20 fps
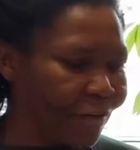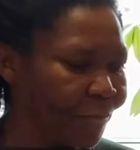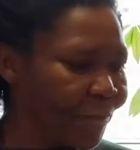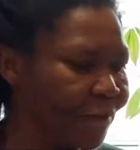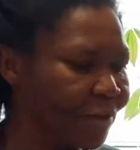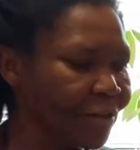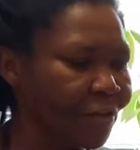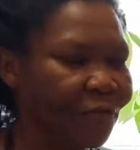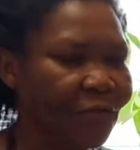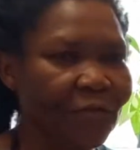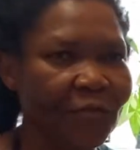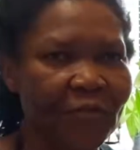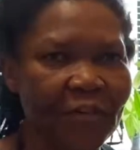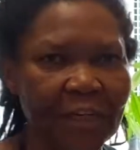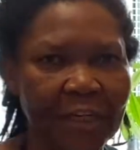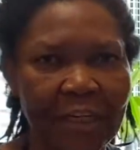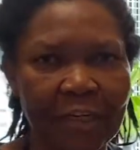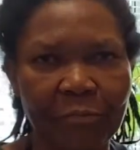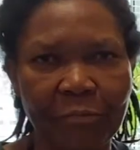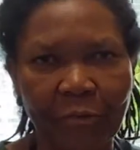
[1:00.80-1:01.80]
bit of
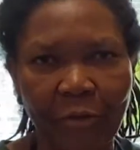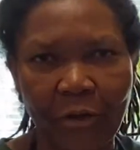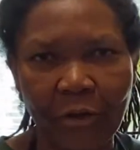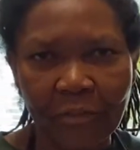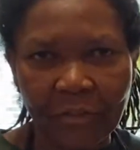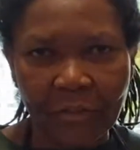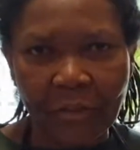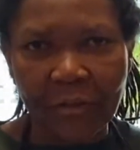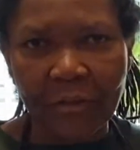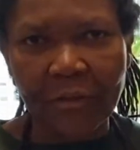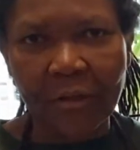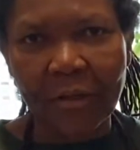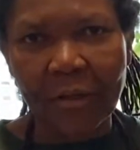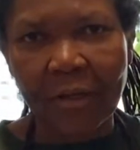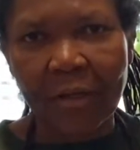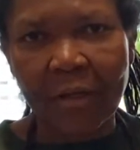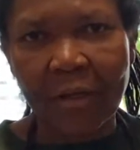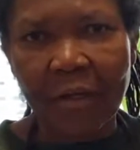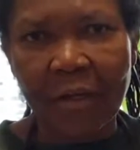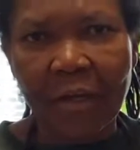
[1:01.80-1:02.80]
chicken broth,
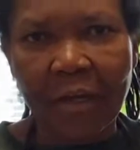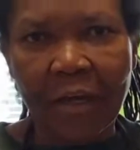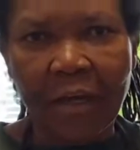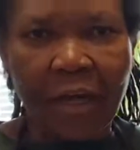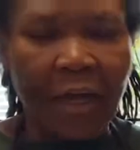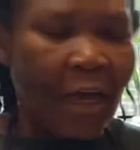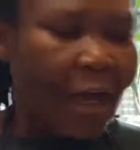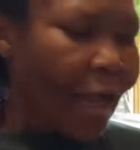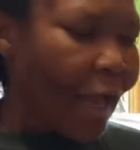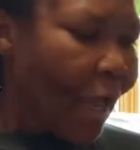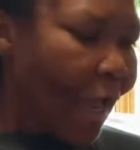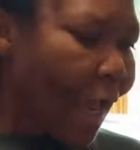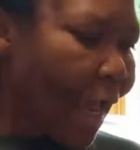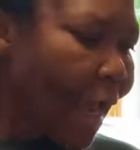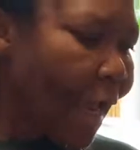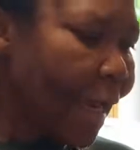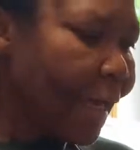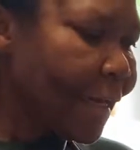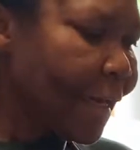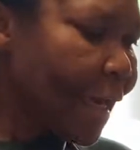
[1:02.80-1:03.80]

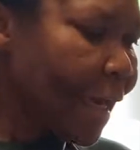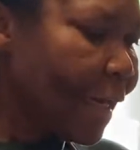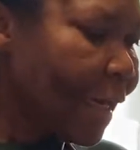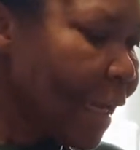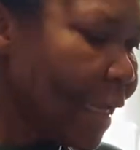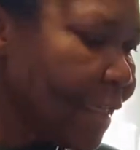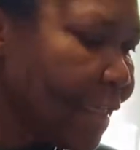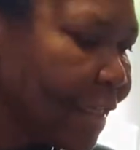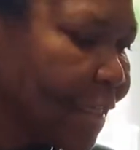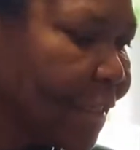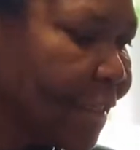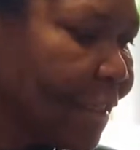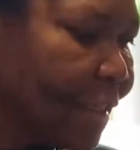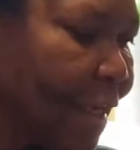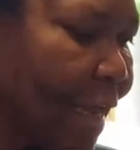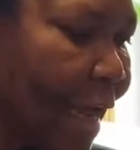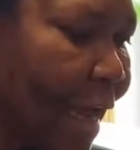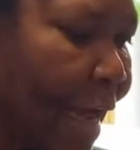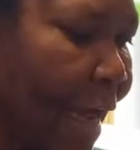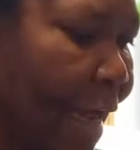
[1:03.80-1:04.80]
and then
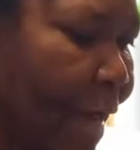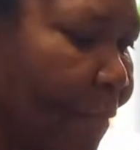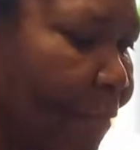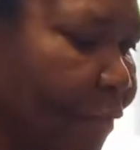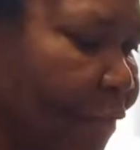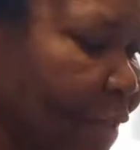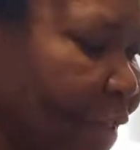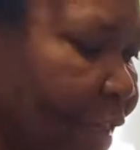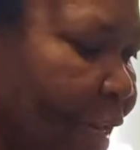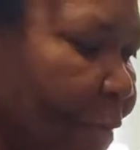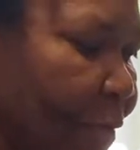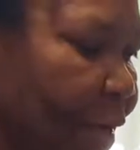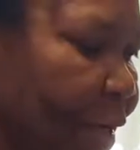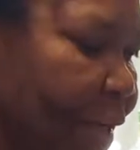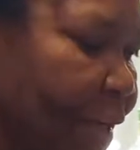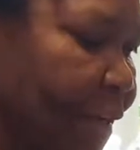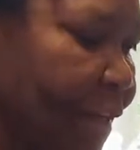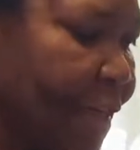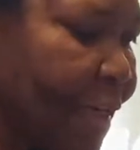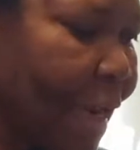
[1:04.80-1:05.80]
I'm steaming
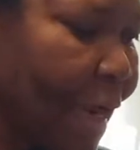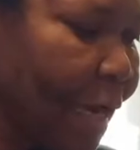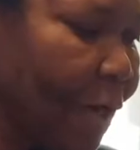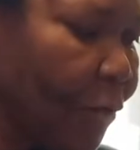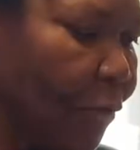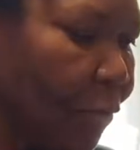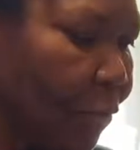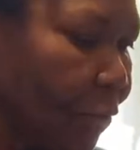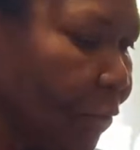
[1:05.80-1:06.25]
it now.